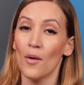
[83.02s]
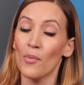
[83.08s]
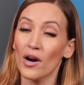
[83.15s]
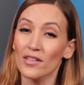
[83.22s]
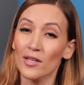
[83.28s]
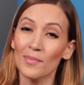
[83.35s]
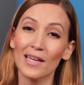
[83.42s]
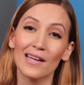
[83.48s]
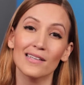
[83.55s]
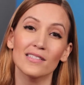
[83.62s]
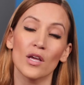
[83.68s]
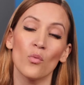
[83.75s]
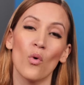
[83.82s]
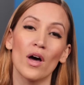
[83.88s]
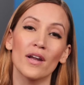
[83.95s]
partly because
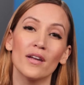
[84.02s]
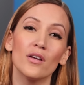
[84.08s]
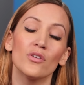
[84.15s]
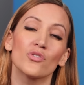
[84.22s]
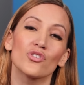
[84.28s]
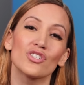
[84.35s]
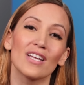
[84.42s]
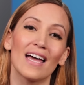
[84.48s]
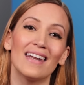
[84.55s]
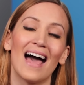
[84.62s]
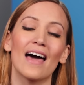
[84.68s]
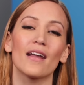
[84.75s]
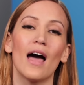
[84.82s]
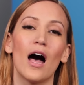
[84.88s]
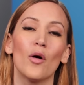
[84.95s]
they wanted to understand
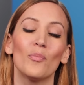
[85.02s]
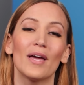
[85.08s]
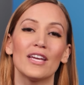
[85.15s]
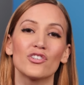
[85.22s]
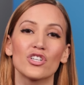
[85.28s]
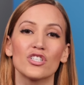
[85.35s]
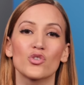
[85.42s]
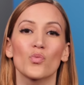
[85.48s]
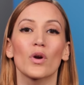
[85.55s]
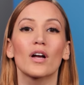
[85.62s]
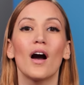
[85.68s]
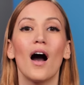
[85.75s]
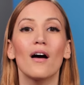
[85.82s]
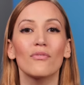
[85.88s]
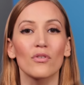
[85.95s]
how to help patients
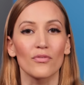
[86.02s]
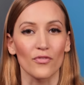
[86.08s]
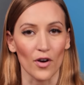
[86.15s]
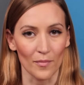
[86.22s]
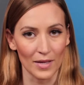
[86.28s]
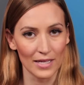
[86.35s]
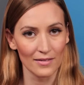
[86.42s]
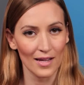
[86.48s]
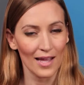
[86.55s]
recover from it.